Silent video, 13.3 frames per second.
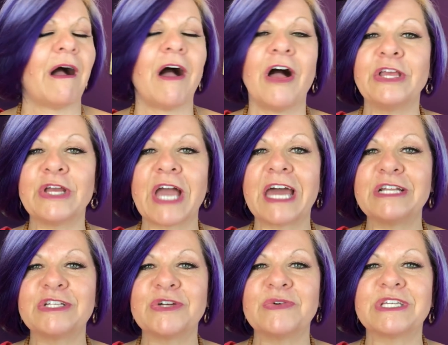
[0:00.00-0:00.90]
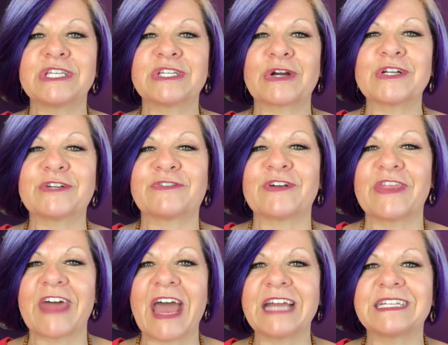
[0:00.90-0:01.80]
All you got to do is search for
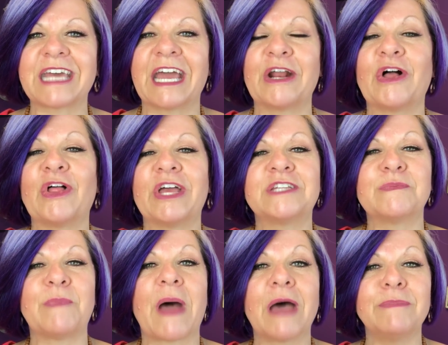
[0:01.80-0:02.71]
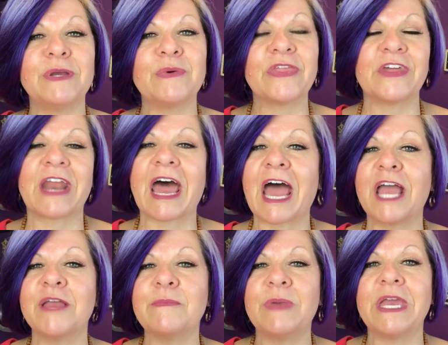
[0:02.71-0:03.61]
that title. It's Bobby with an
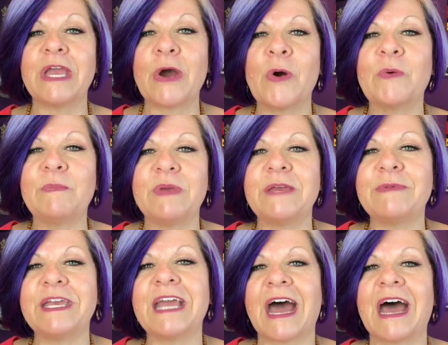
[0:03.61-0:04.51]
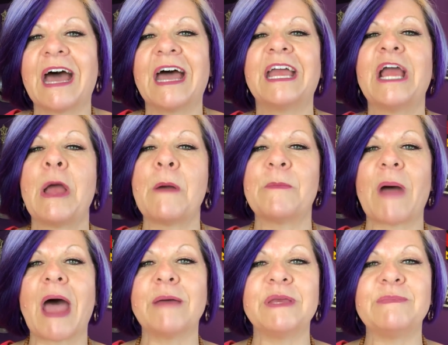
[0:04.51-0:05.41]
I, B-O-B-B-I,
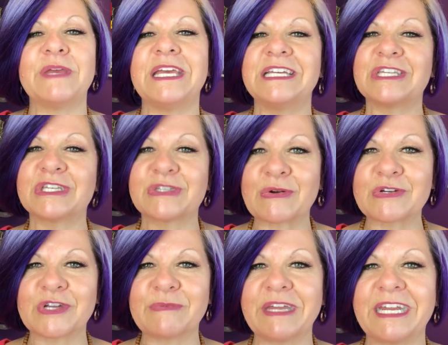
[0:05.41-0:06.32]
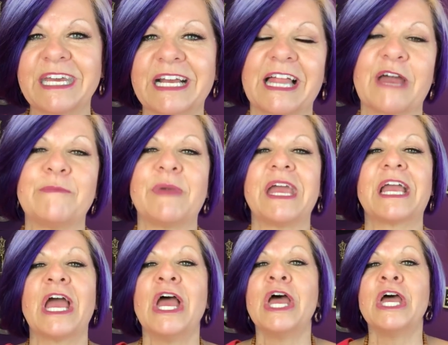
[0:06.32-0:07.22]
Bobby B's Social Media
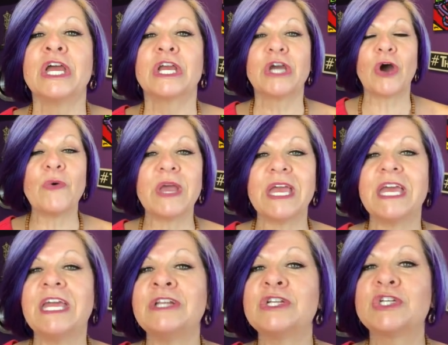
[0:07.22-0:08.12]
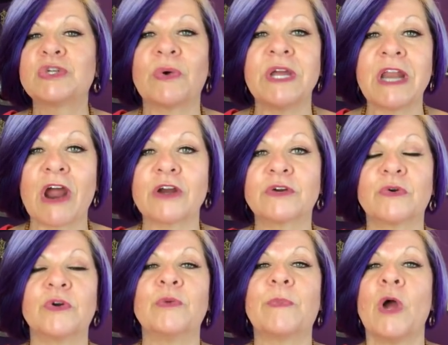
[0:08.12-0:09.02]
Clambake. go in, join our
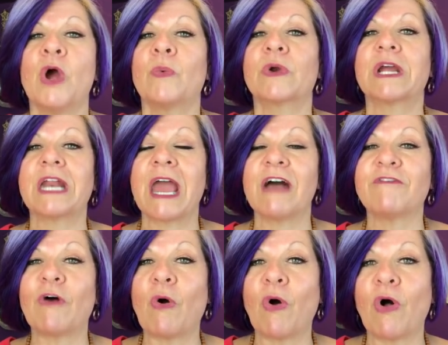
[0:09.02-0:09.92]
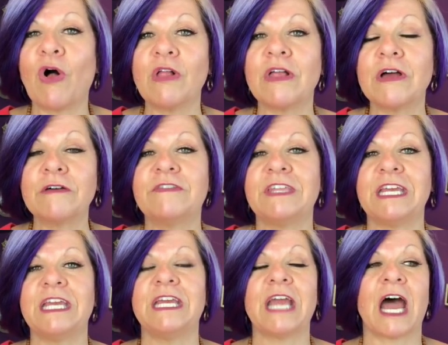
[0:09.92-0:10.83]
group. We're gonna have all of
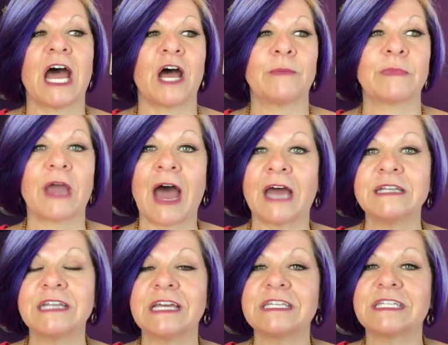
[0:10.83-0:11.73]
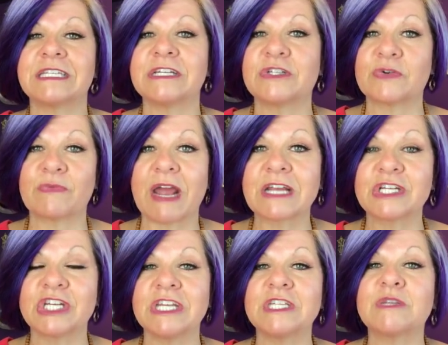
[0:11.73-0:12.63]
the contest
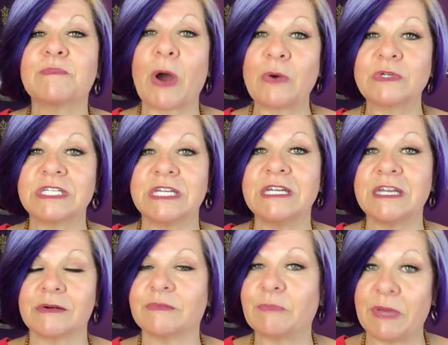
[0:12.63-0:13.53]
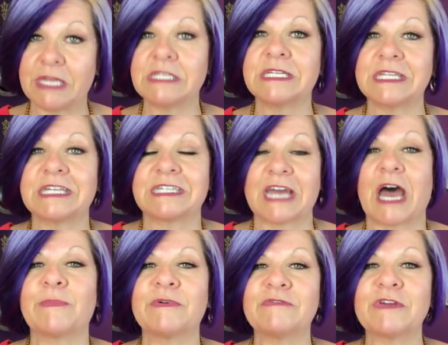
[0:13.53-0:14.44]
directions posted or pinned to the
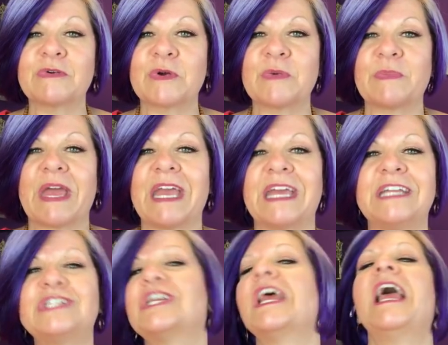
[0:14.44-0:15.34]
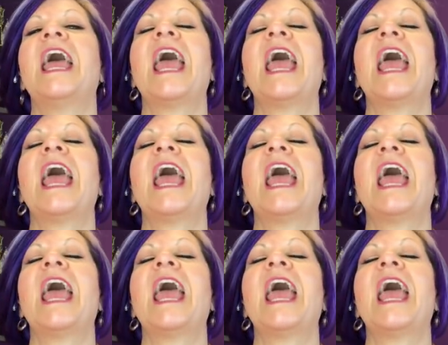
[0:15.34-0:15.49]
top of the group page,